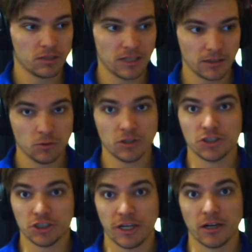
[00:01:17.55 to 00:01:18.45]
diluted
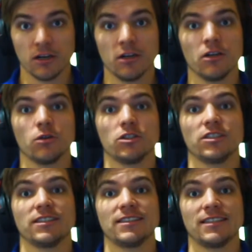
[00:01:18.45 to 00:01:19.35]
share, which
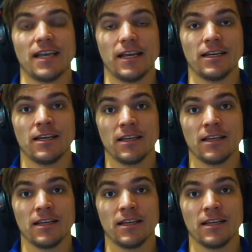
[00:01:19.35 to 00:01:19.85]
is insane.